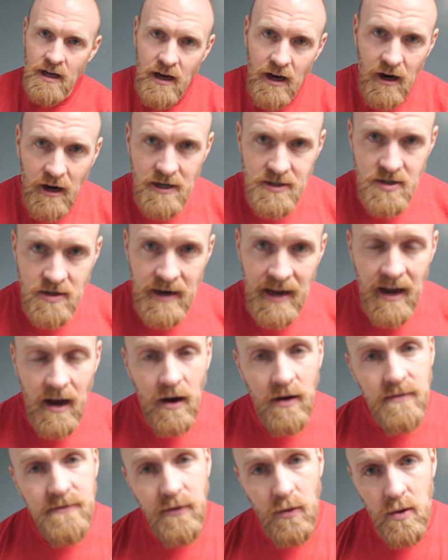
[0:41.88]
All right, so
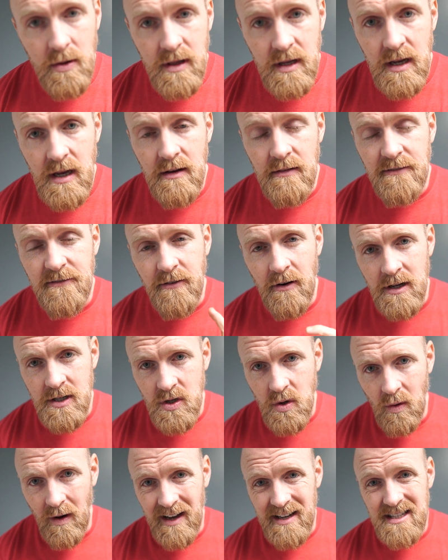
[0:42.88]
now for the front
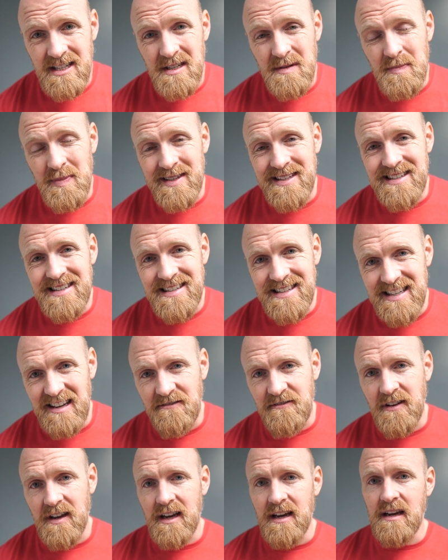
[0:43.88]
squat
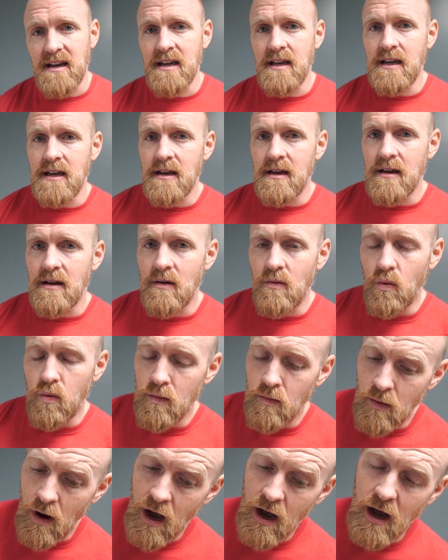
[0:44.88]
specific
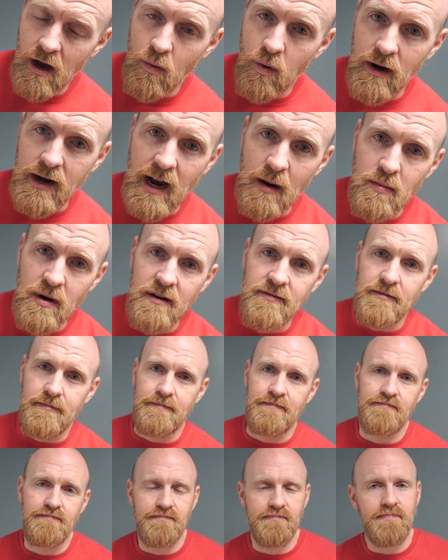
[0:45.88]
workout brief.
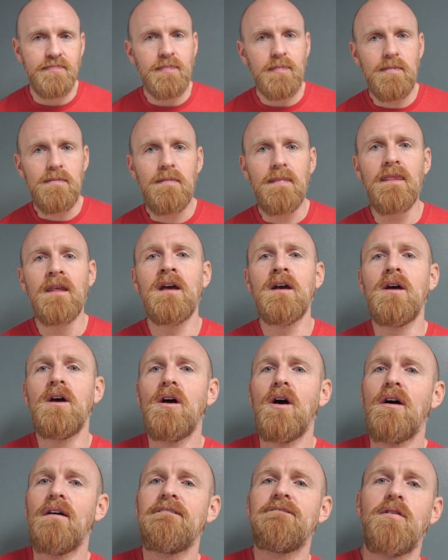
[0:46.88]

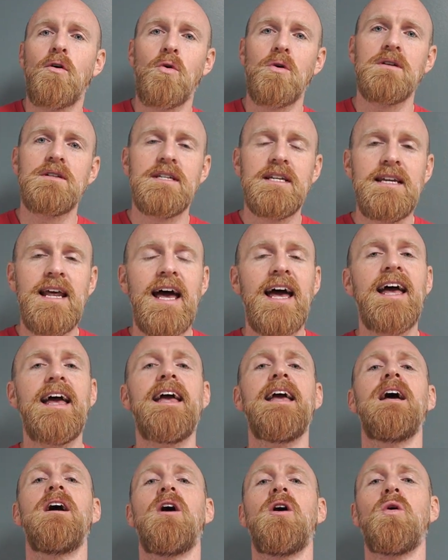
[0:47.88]
For
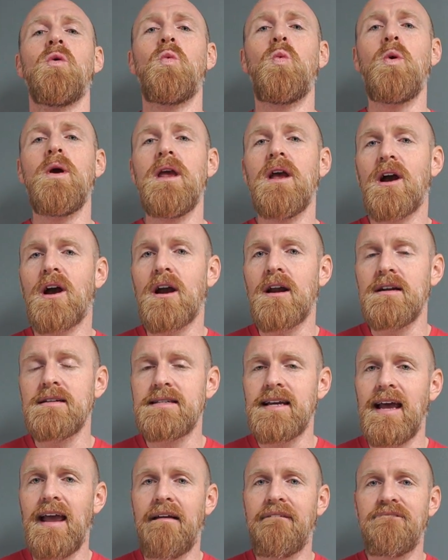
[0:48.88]
today, we are going to
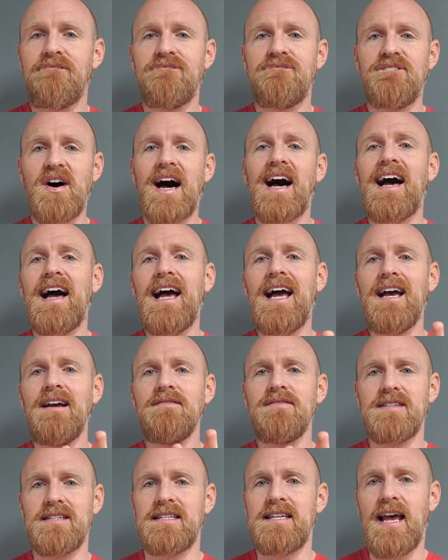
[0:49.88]
take
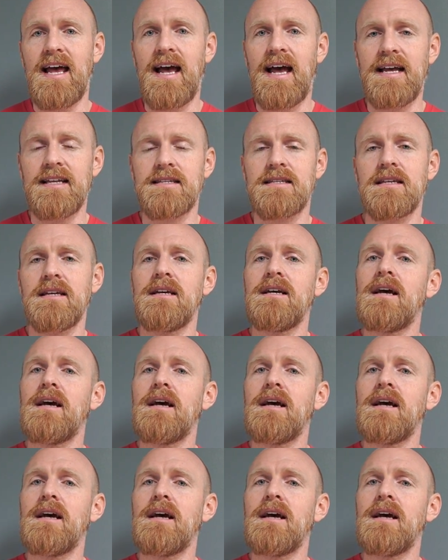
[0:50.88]
5 sets,